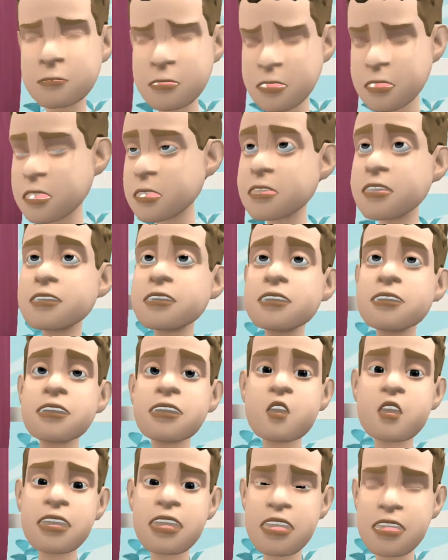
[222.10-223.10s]
just had
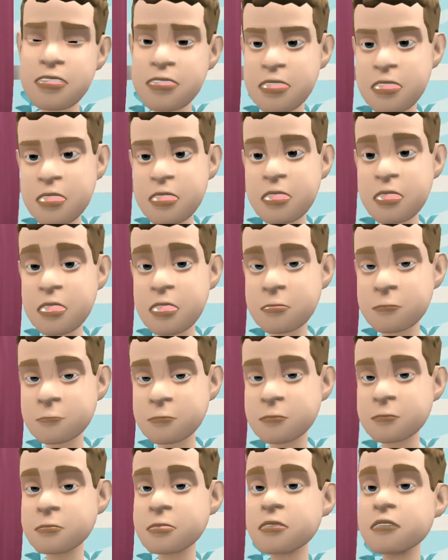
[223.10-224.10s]
the weirdest dream.
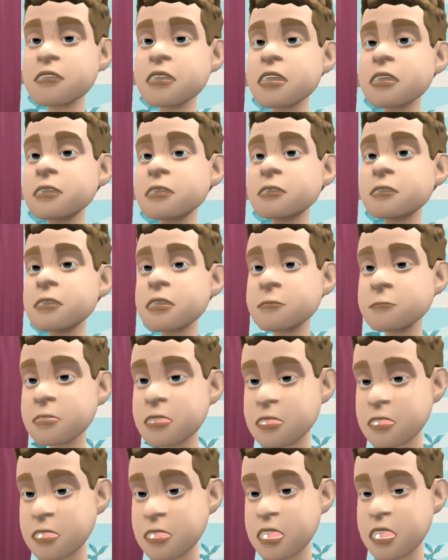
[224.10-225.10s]
I felt ICP
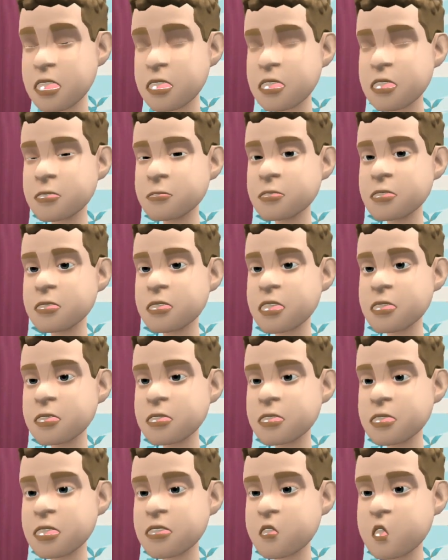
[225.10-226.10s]
and Ethan and their
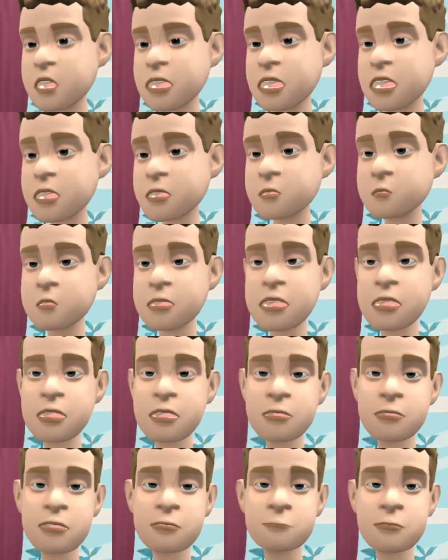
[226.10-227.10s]
gang of weirdos
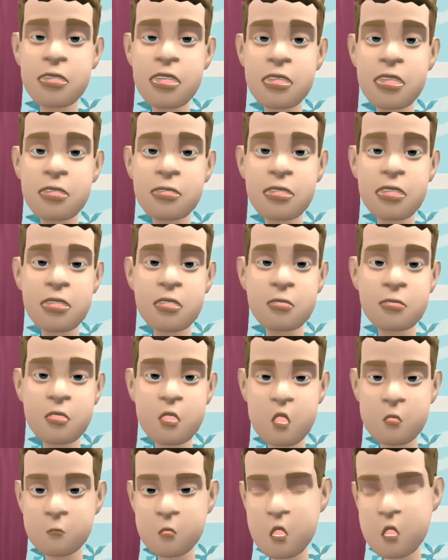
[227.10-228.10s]
harassed me till I
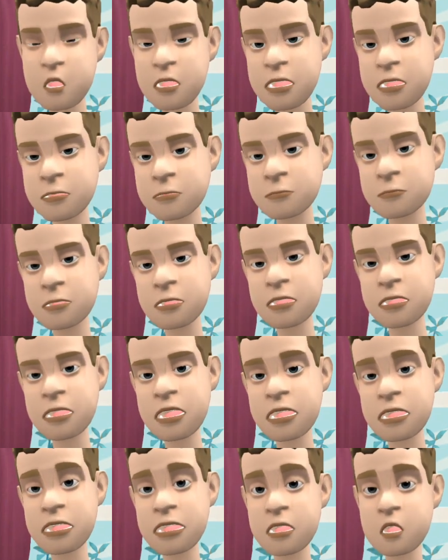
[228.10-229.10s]
understood bonding, and
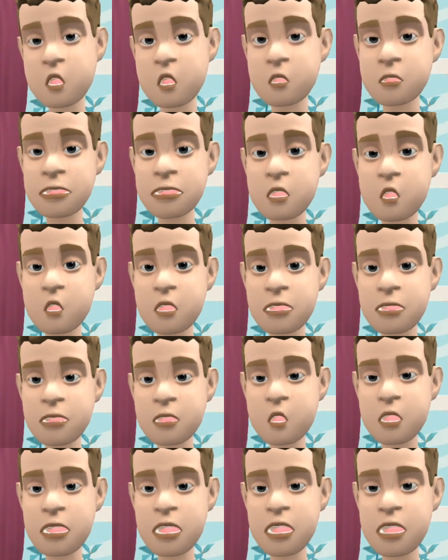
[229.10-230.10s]
electrons and all
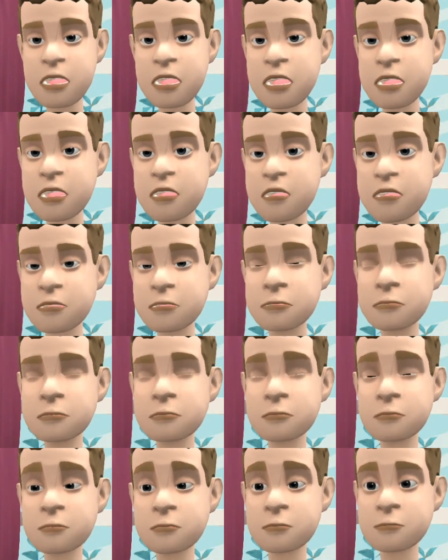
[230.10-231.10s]
that weird stuff.
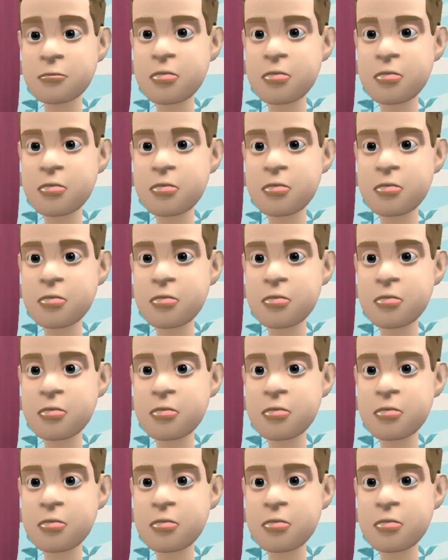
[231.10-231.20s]
Oh